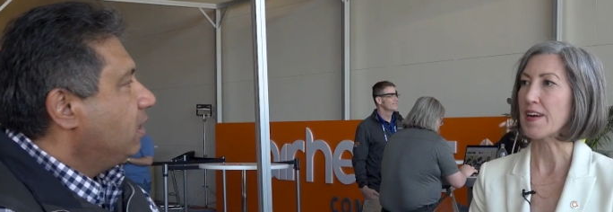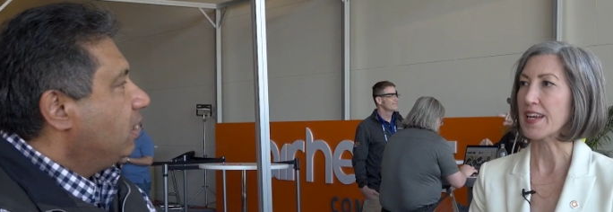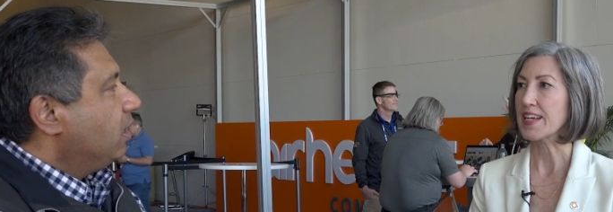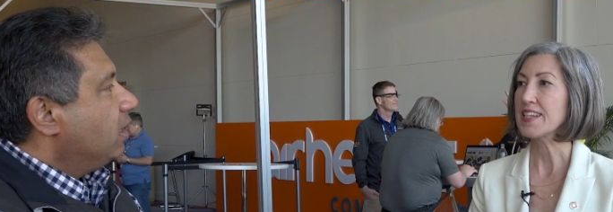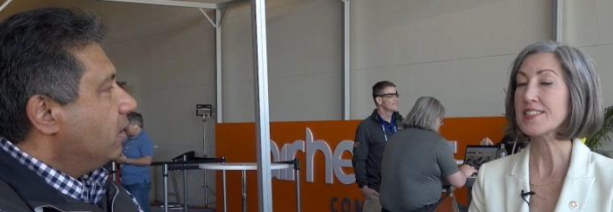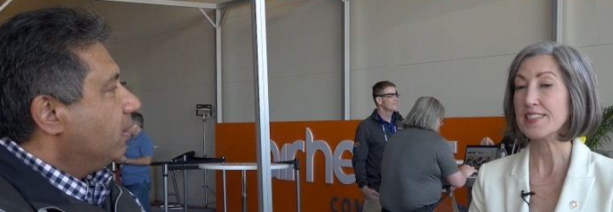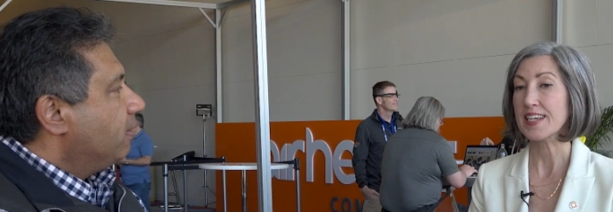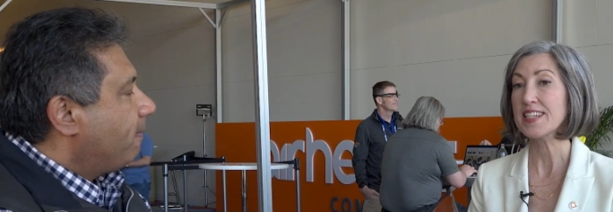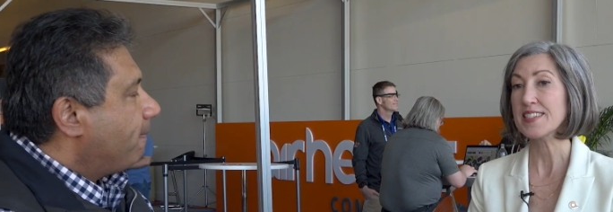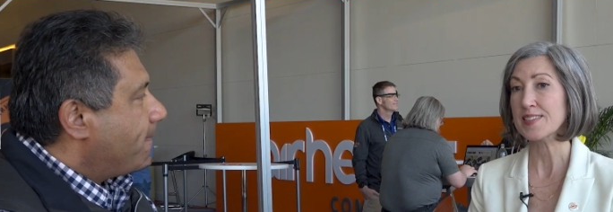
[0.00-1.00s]
Speaker 1: Right, and it's,
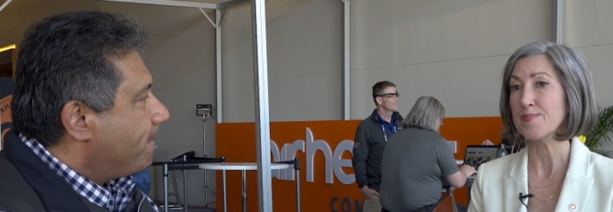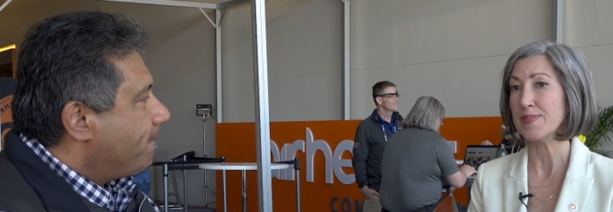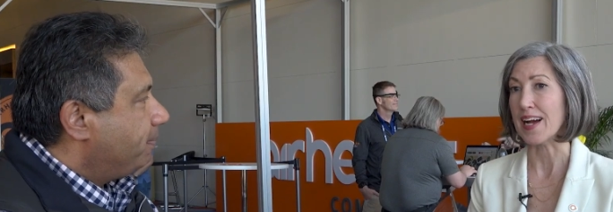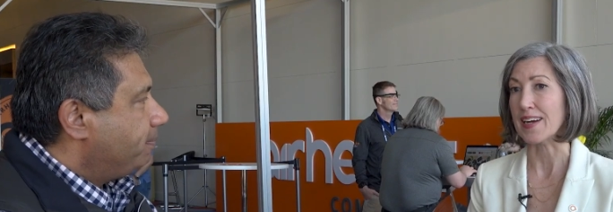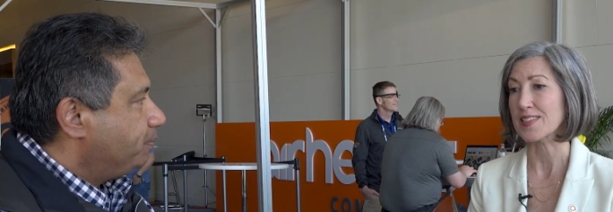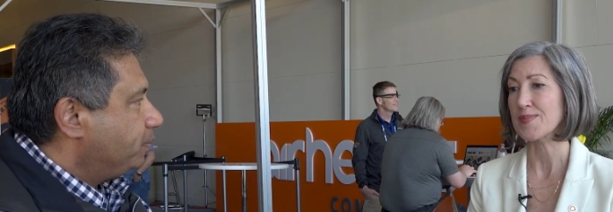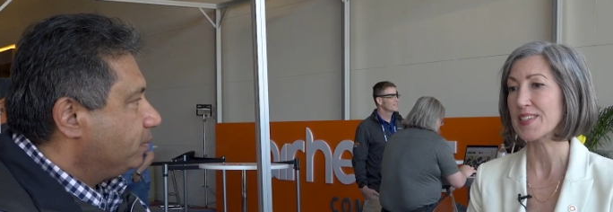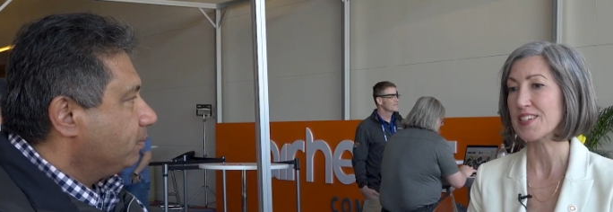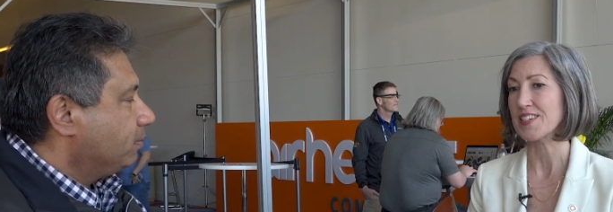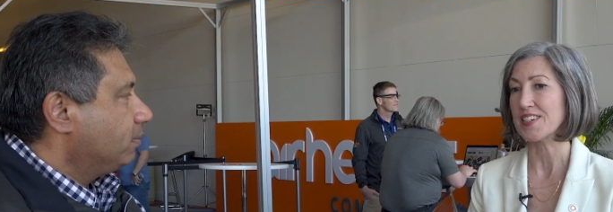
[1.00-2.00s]
it is complex. I
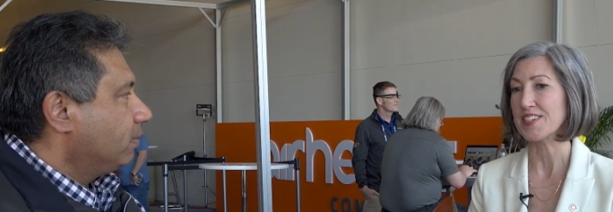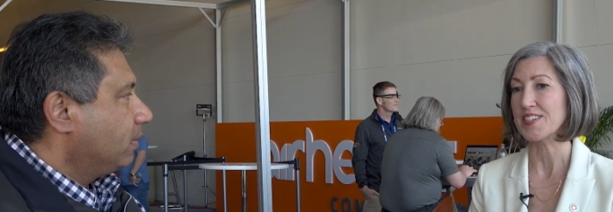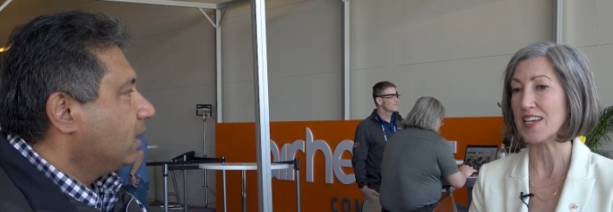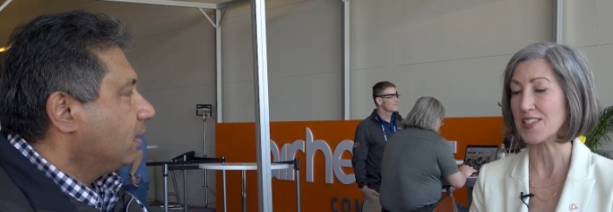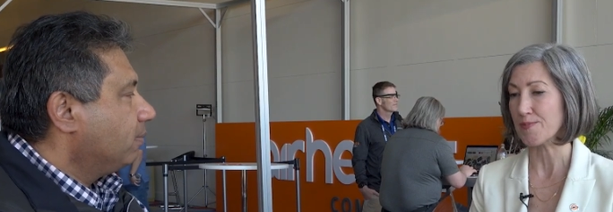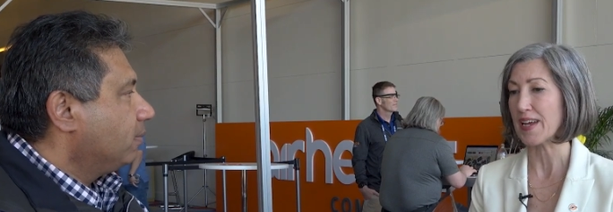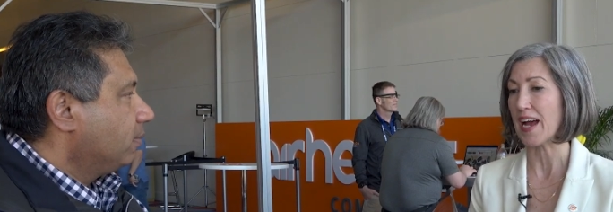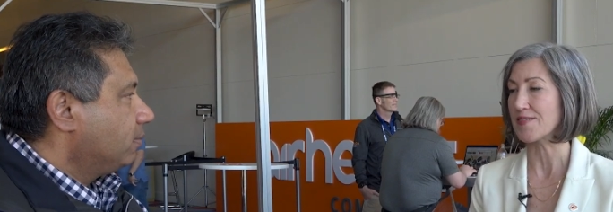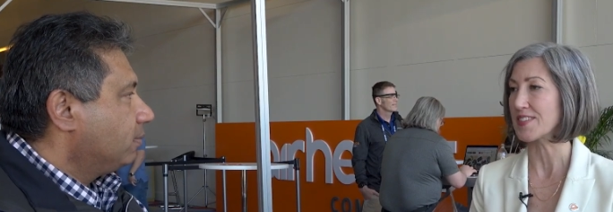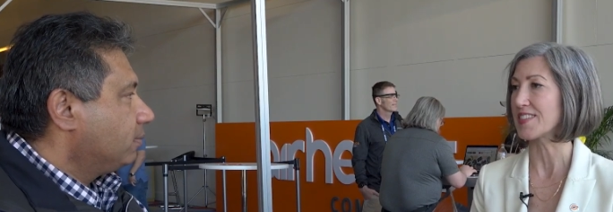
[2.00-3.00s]
mean, it, yes, we
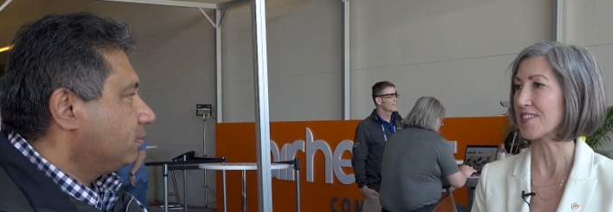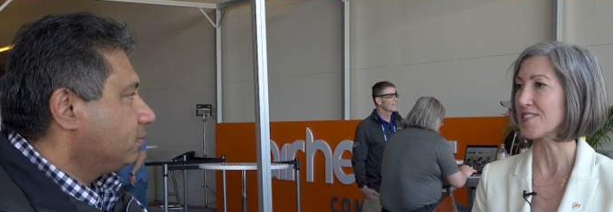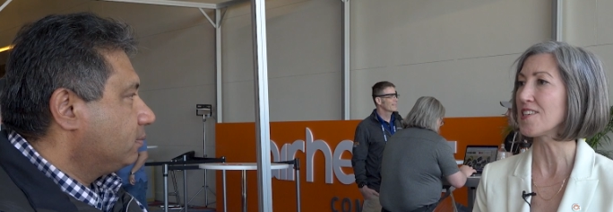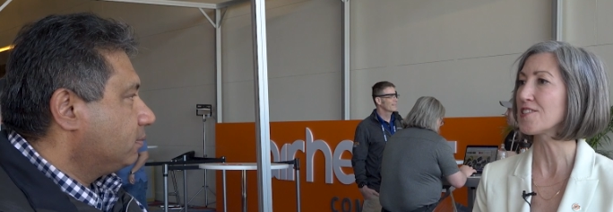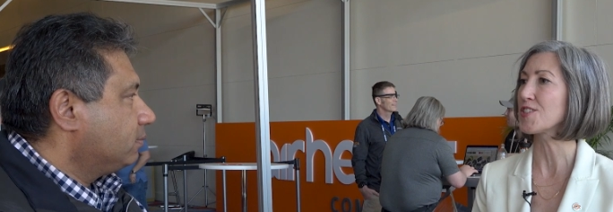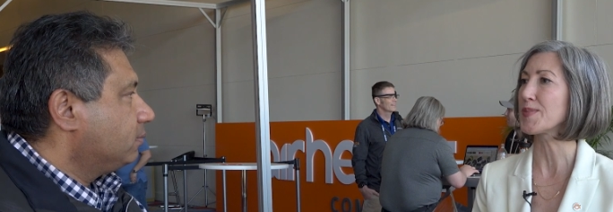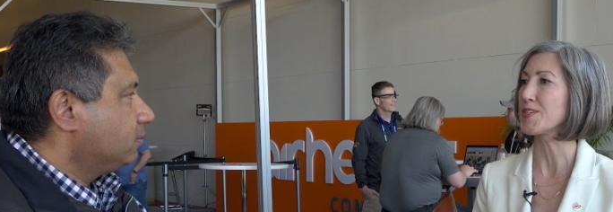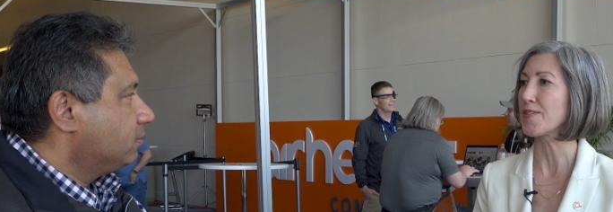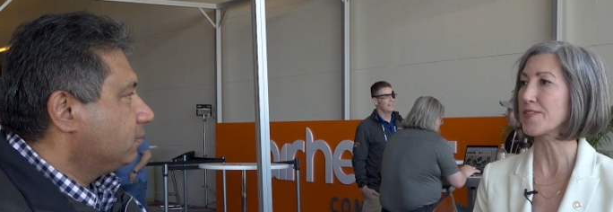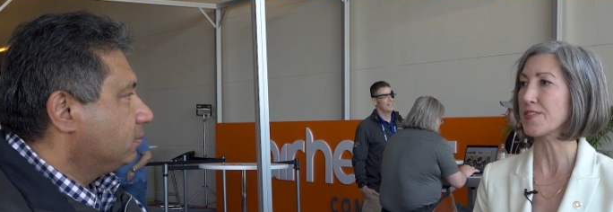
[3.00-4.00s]
have the technology,
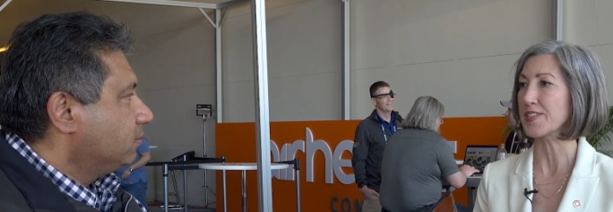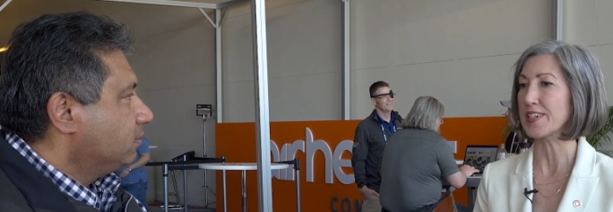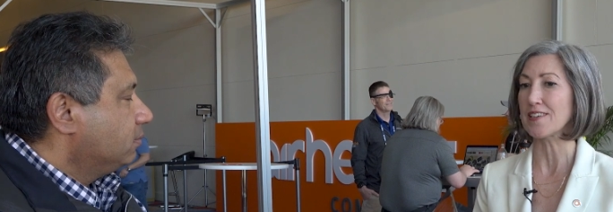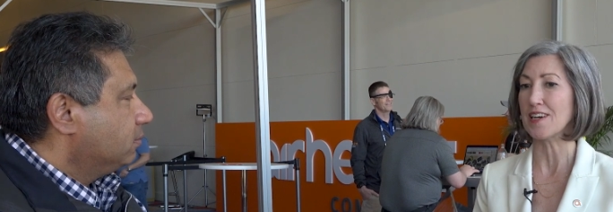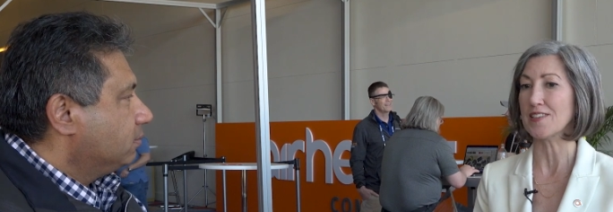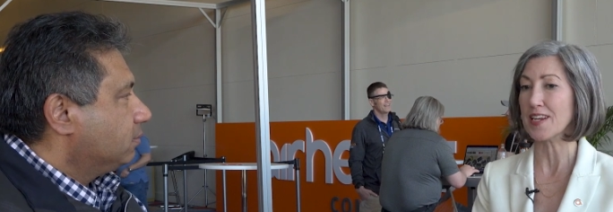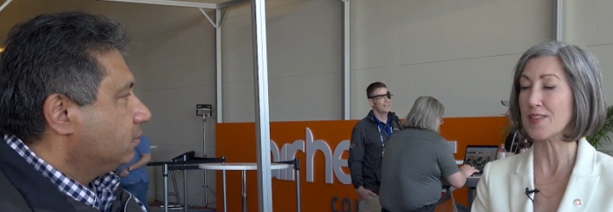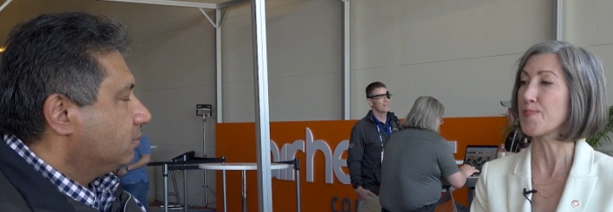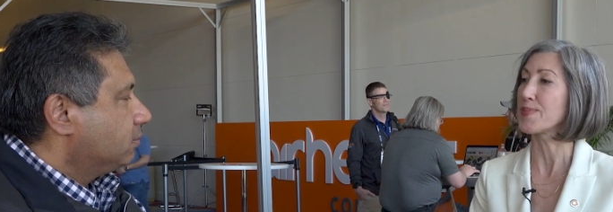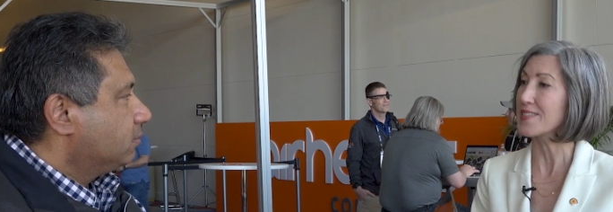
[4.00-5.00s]
but you have to figure out a lot
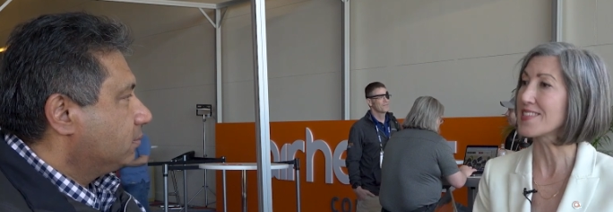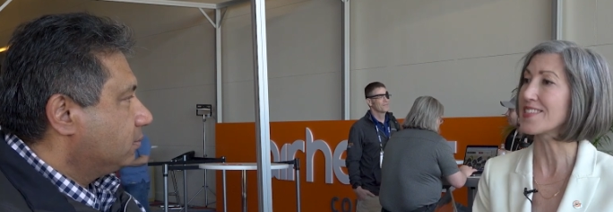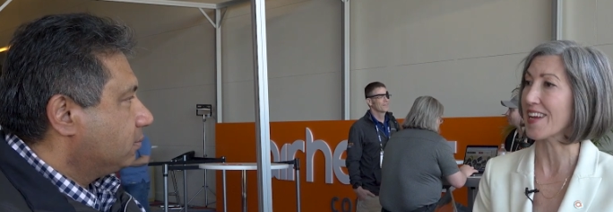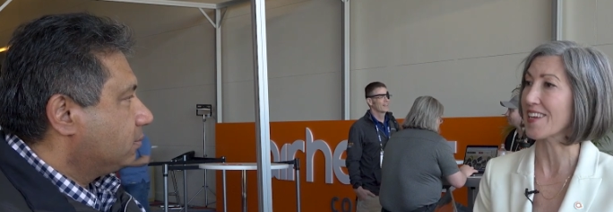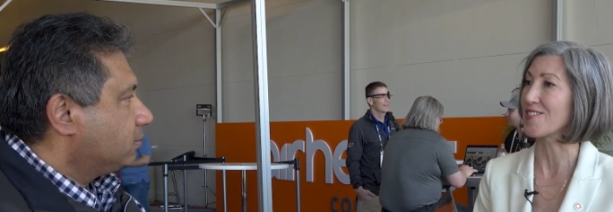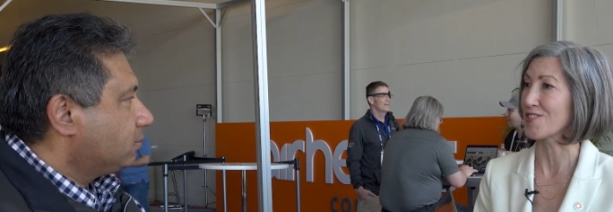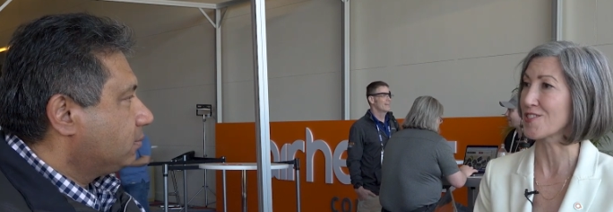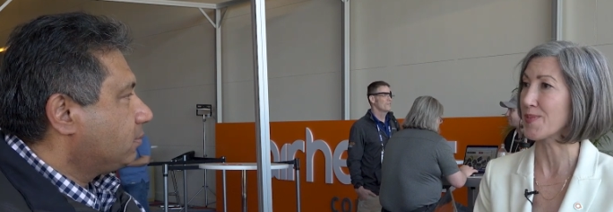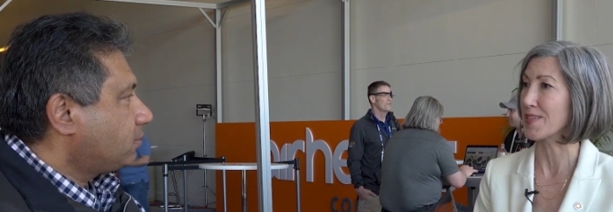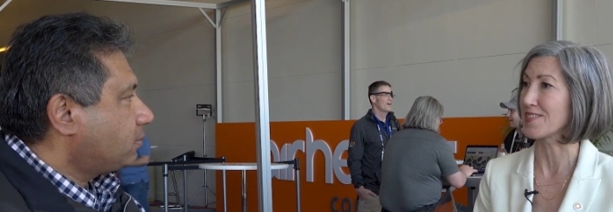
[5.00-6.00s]
of the business
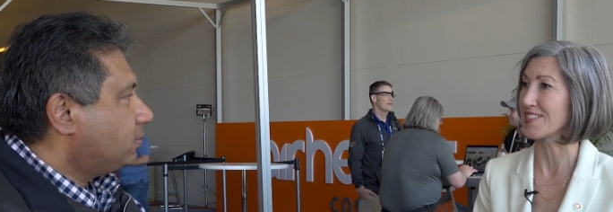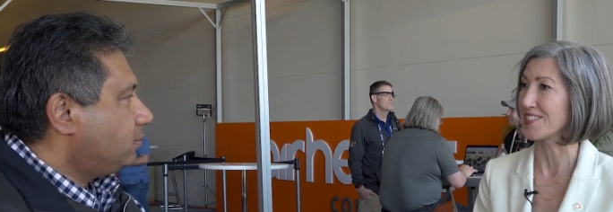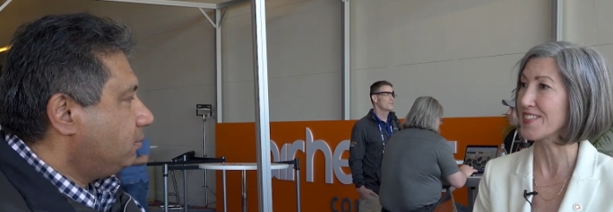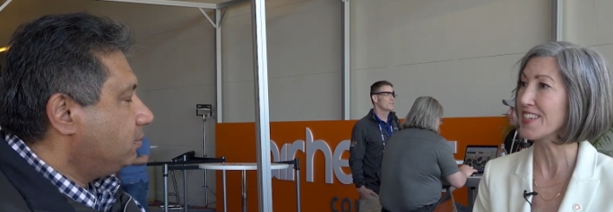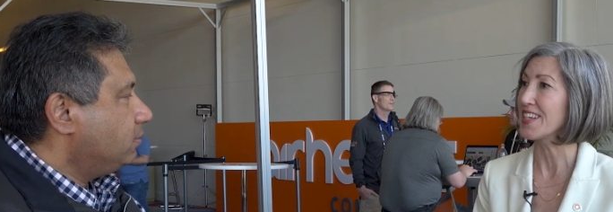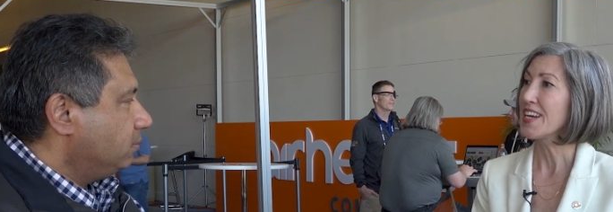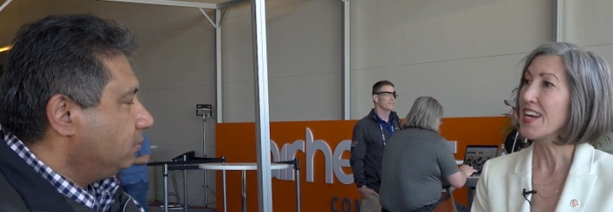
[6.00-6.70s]
angles to be able to do it.